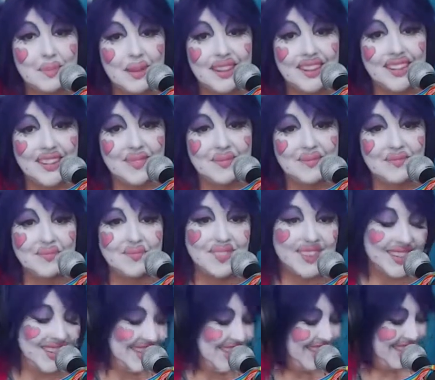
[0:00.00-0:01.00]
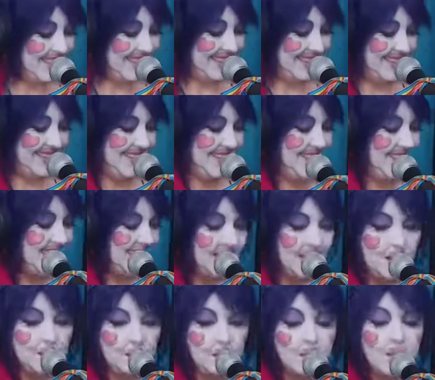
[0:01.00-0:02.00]
thing.
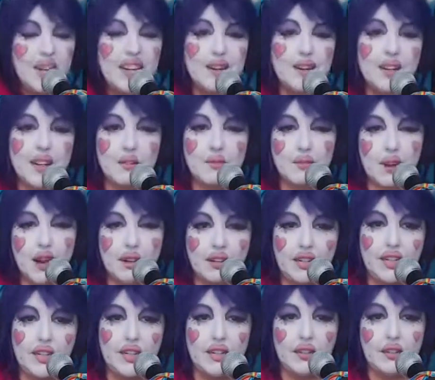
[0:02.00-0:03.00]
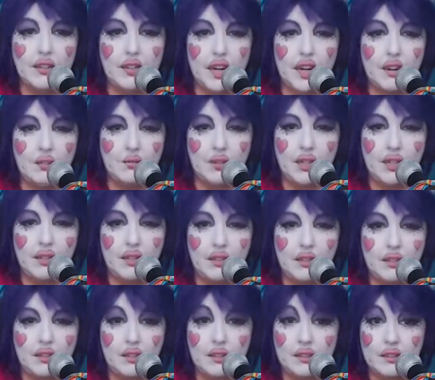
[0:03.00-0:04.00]
But we can get rowdy here, can't we?
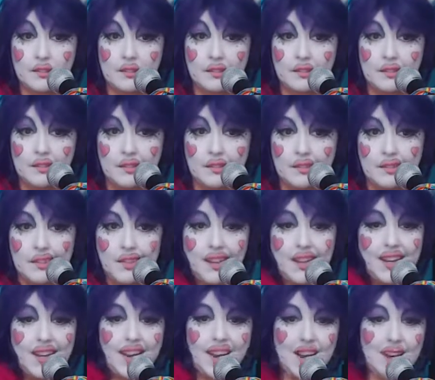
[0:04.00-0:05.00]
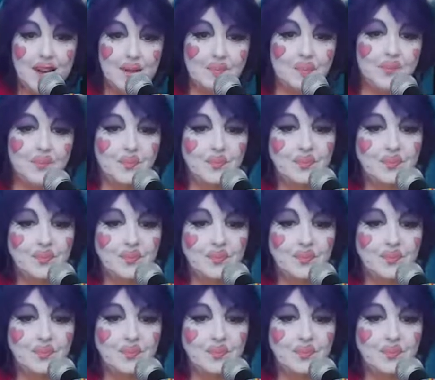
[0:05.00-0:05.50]
Ham